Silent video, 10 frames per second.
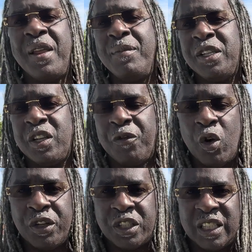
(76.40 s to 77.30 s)
and mention for
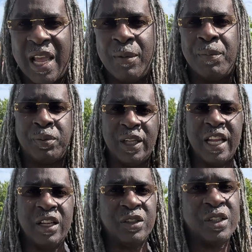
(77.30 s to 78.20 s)
a disclaimer,
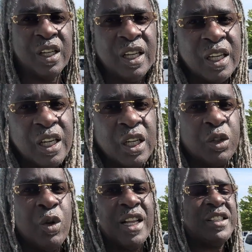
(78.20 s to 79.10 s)
please do not